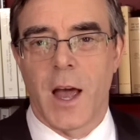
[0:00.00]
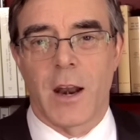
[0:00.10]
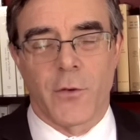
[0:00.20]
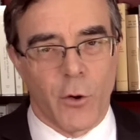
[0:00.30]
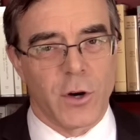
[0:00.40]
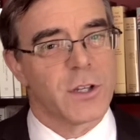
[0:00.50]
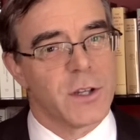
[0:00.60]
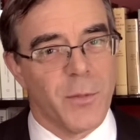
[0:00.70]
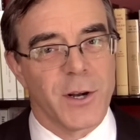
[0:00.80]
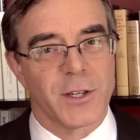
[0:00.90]
And of course,
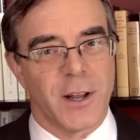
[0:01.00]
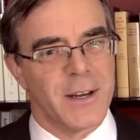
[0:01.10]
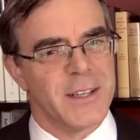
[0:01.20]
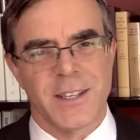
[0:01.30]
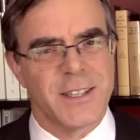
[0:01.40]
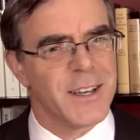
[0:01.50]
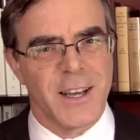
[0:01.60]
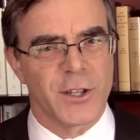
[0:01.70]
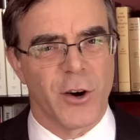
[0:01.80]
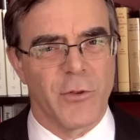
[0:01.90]
the punchline is these
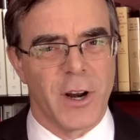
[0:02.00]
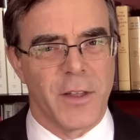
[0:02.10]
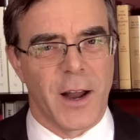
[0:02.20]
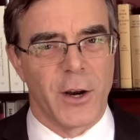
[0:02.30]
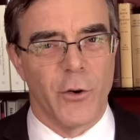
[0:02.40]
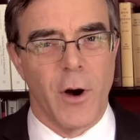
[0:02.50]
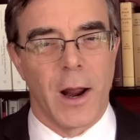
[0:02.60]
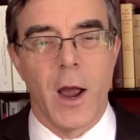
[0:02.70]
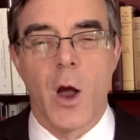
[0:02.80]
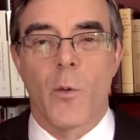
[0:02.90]
delays aren't really that
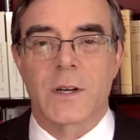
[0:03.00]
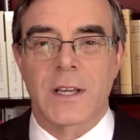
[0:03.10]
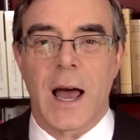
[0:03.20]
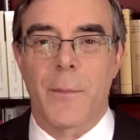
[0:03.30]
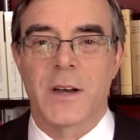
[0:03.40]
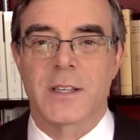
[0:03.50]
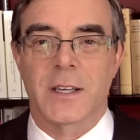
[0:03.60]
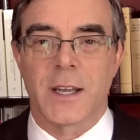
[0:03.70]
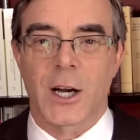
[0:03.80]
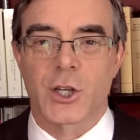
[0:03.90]
annoying. What's happened is
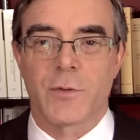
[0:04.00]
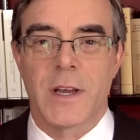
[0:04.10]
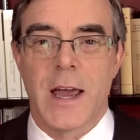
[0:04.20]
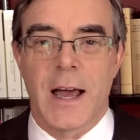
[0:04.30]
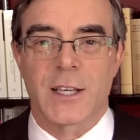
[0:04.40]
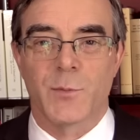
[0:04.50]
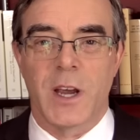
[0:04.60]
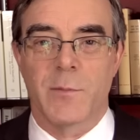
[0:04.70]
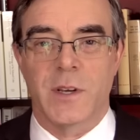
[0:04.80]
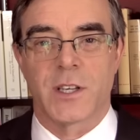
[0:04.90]
that luxury has
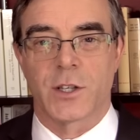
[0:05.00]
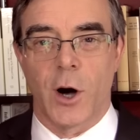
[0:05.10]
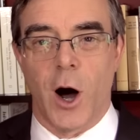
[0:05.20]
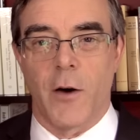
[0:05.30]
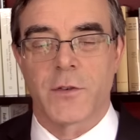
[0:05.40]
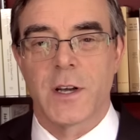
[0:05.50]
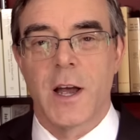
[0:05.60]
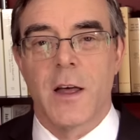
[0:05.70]
made me soft.